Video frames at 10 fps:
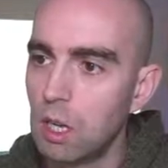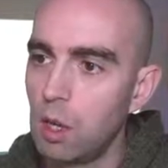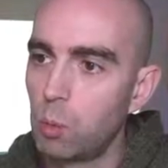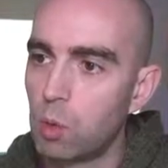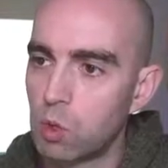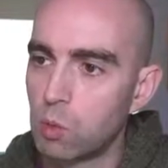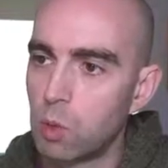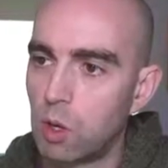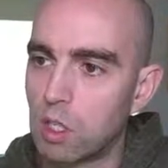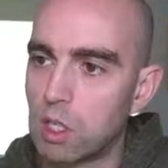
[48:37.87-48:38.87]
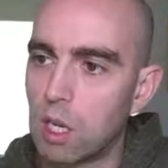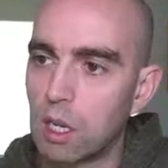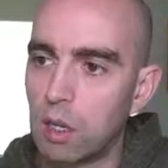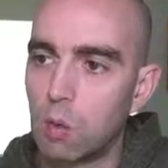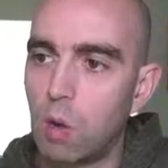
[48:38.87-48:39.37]
But we want to click on
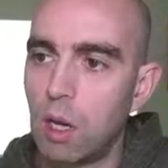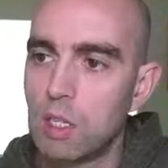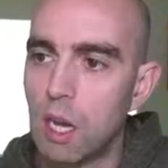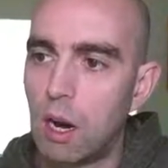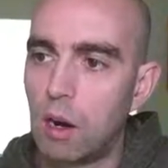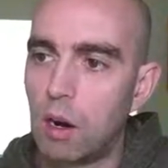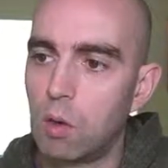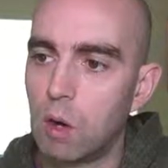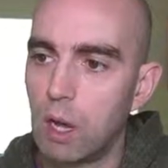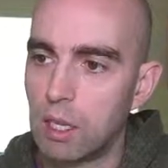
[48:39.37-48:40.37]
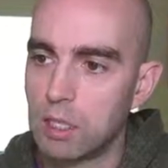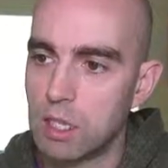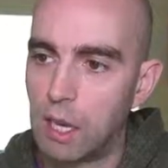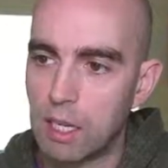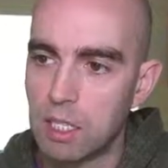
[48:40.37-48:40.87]
the white arrow and
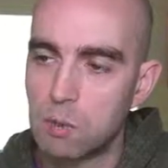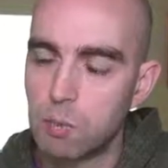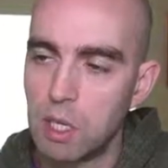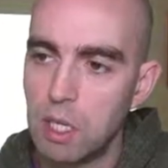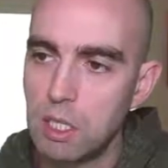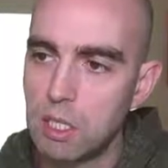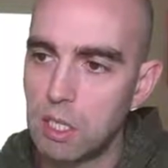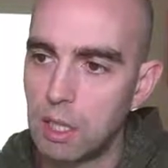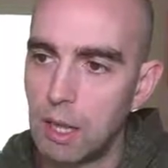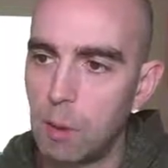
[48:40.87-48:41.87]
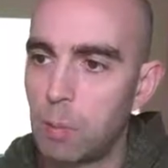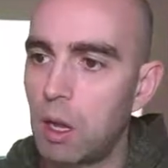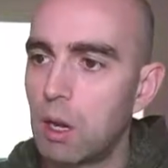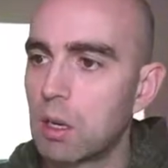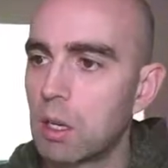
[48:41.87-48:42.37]
select speed in that
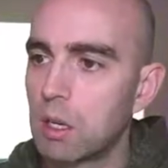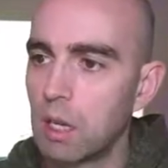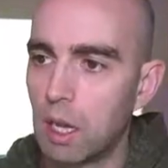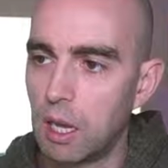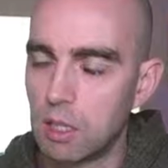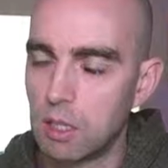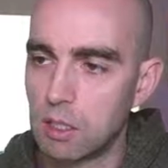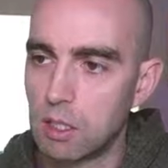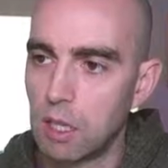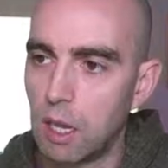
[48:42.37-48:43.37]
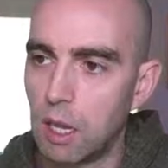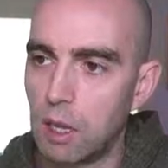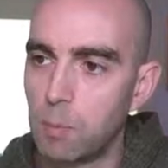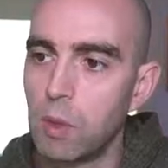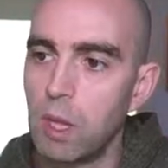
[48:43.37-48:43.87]
block,
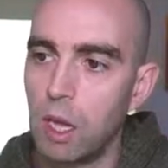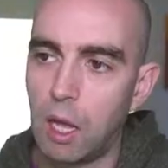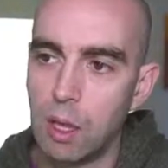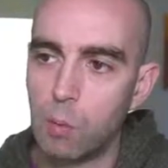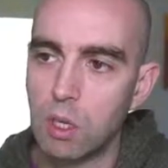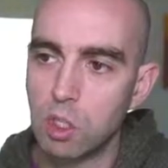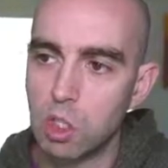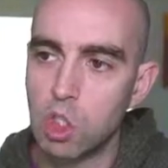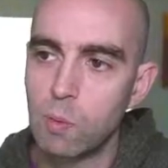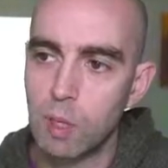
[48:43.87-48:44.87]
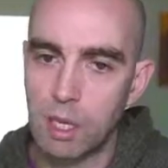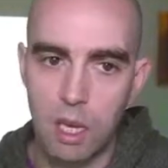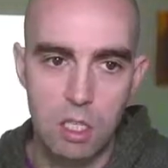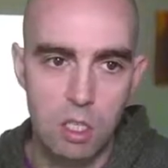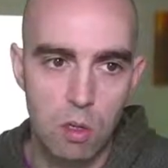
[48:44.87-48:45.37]
and then we can just
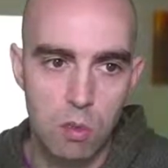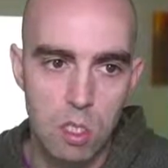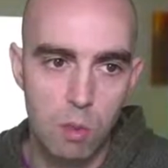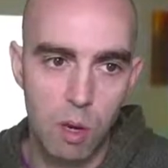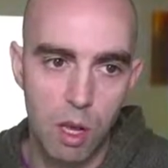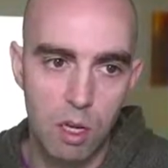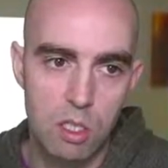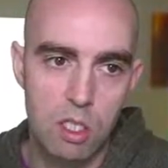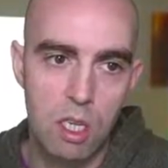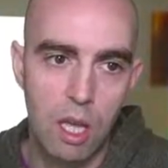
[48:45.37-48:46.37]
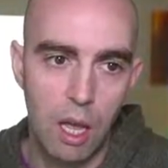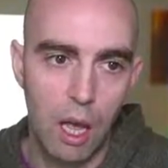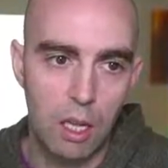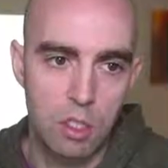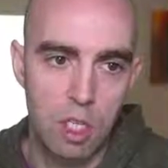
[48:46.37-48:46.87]
duplicate those two blocks
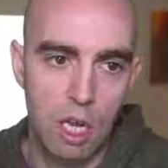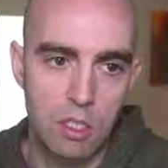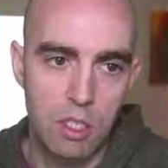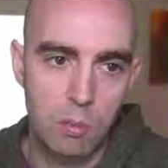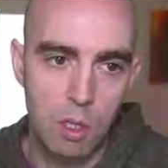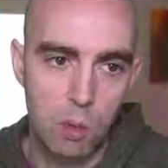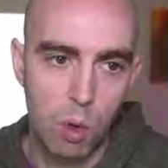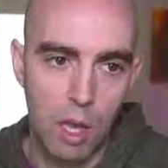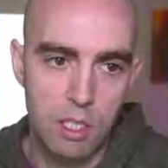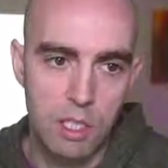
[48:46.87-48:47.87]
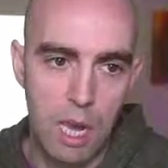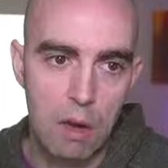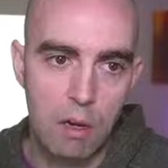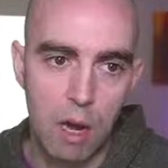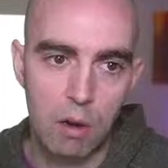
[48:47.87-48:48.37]
and change it to be when down
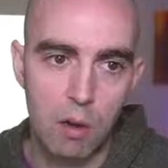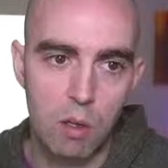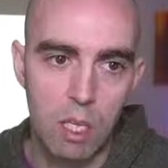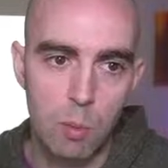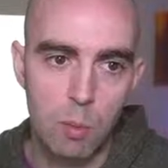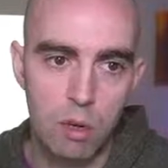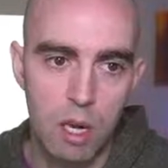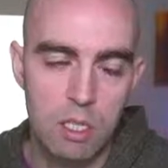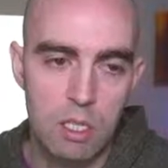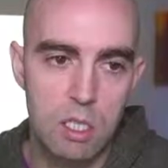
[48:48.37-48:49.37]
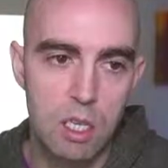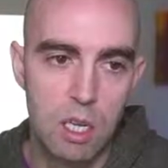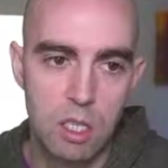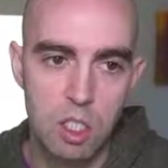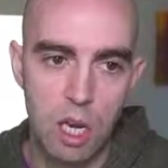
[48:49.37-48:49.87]
arrow key pressed,
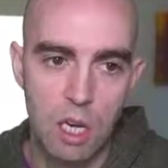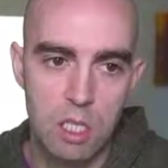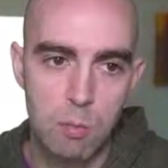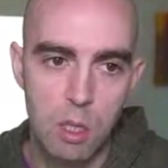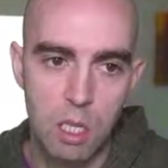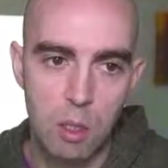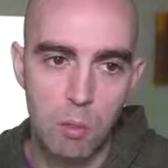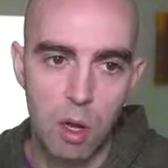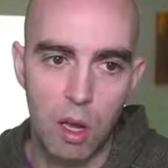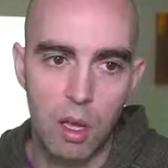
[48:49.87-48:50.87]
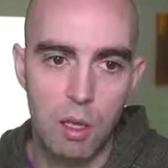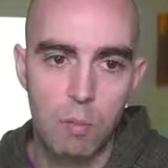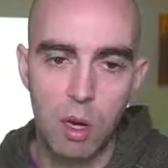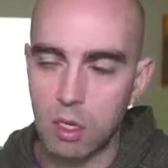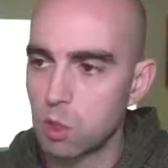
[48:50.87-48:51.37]
change speed by
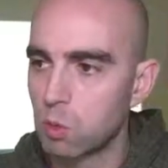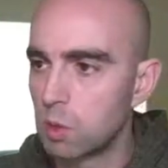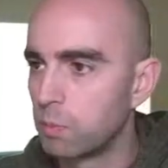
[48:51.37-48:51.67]
-1.